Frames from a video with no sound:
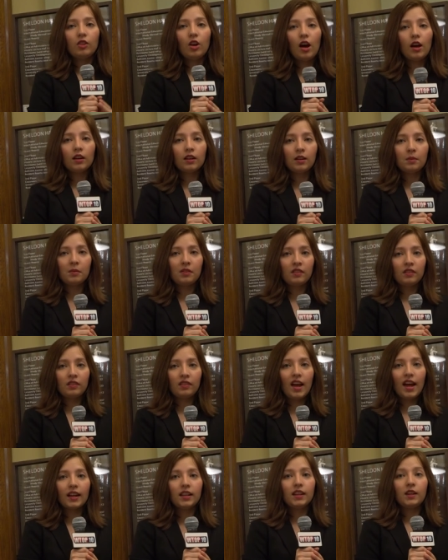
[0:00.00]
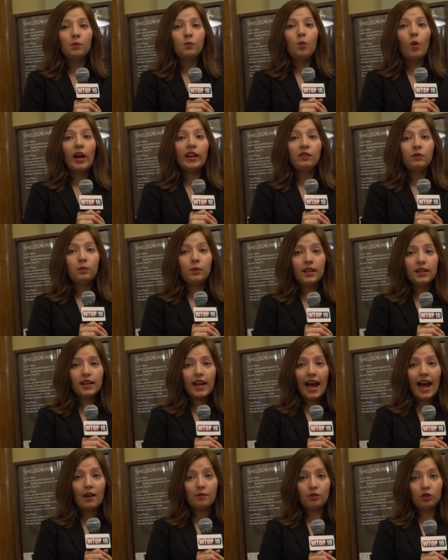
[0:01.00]
talk comes exactly 1 week
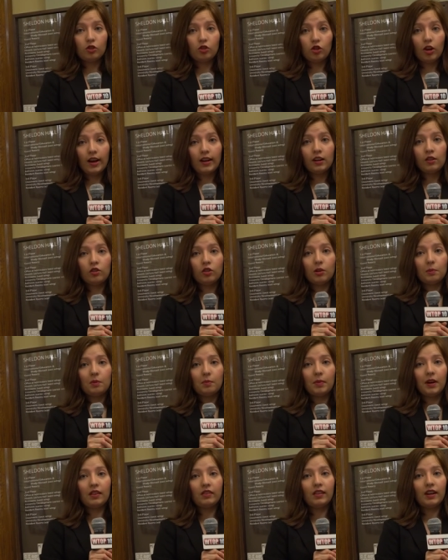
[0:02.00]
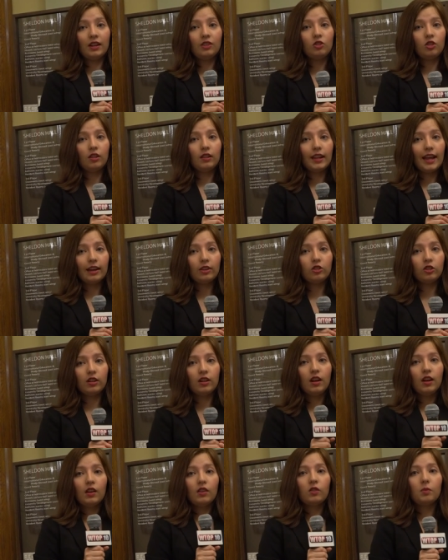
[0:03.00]
after Donald Trump's presidential election
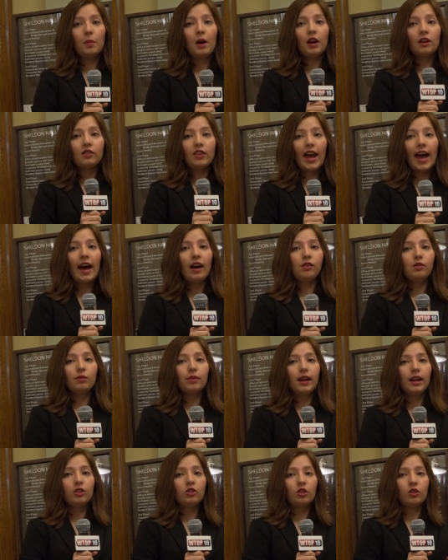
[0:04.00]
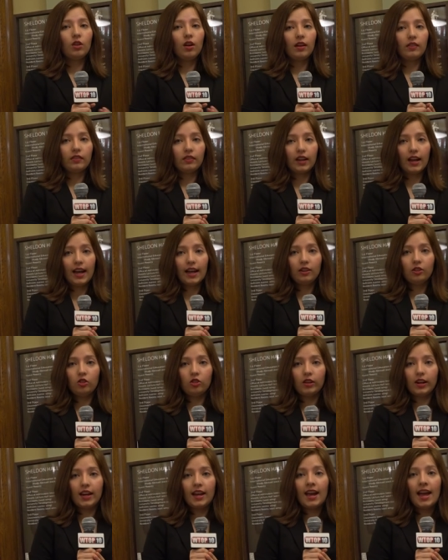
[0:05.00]
sparked outrage across the
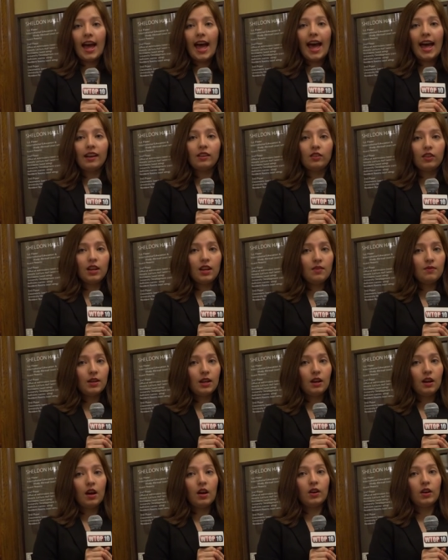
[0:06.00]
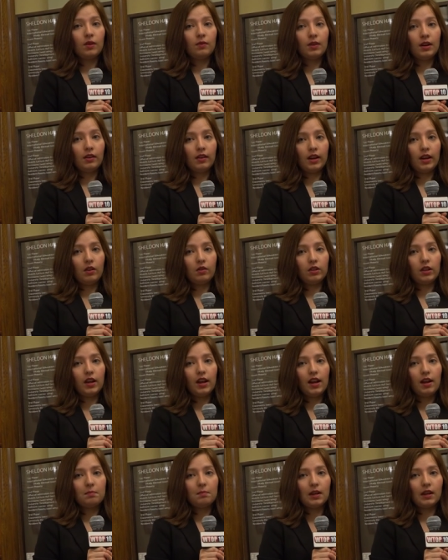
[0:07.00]
country and even on our very own
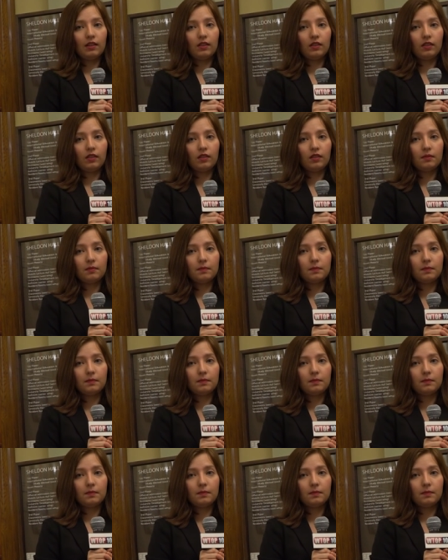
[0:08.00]
campus.